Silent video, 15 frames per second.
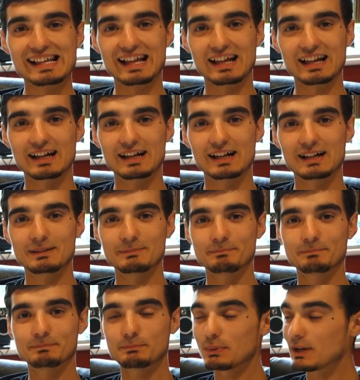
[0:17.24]
uh,
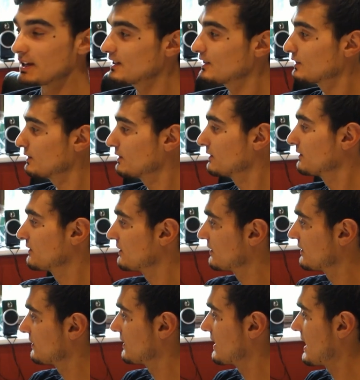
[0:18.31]
place of
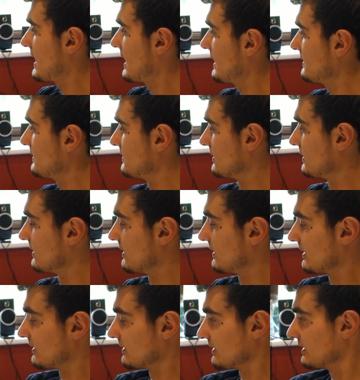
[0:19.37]
editing,
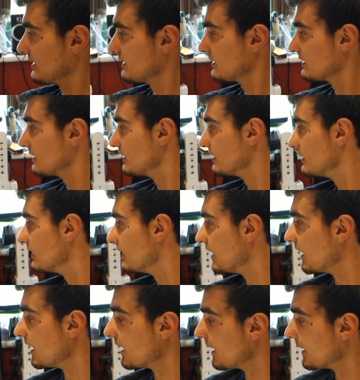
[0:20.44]
as it is.
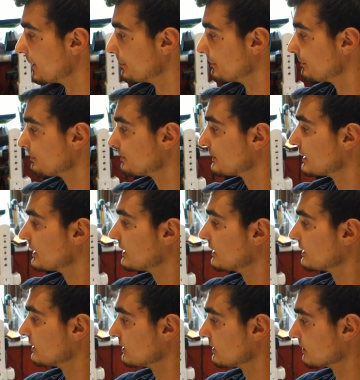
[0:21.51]
Um,
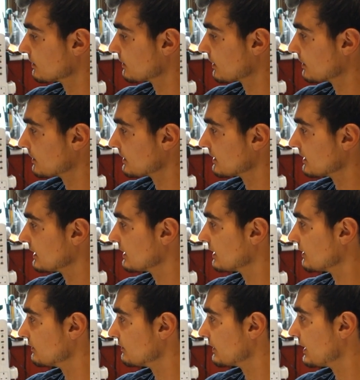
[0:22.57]
probably see,
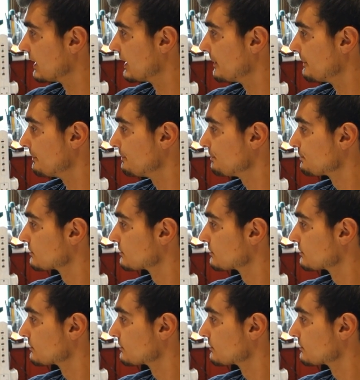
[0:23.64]
I've, um,